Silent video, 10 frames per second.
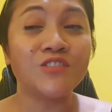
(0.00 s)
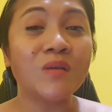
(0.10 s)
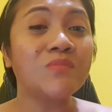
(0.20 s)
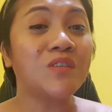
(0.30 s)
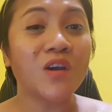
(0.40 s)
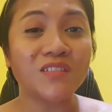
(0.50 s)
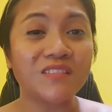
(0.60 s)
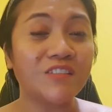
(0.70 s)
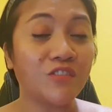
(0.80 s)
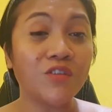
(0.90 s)
jumpstart
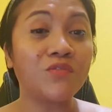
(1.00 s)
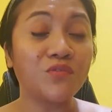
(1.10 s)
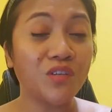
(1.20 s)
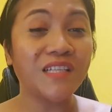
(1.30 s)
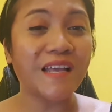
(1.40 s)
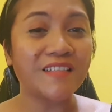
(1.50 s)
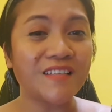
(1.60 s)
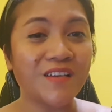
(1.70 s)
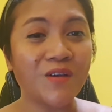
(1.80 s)
their freelancing